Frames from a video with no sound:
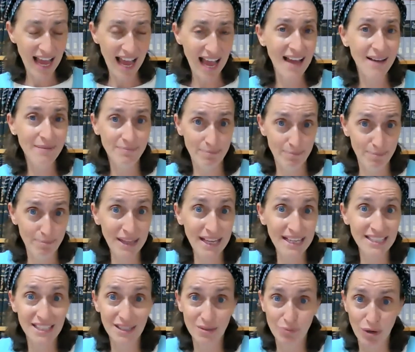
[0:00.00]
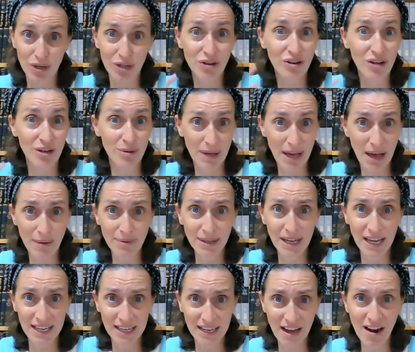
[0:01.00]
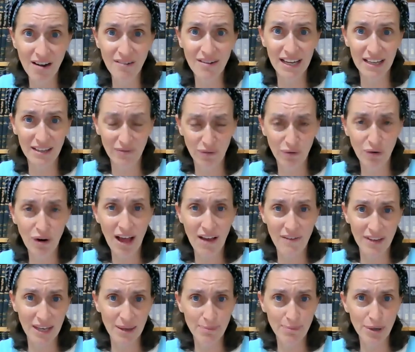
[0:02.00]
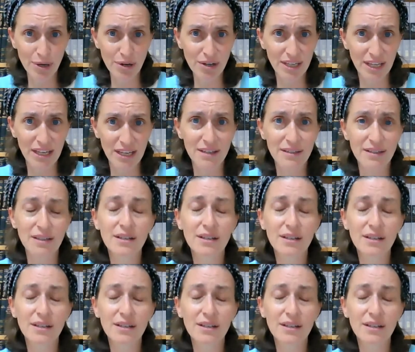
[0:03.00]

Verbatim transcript: and places where you're going to be obligated karet for having impurity.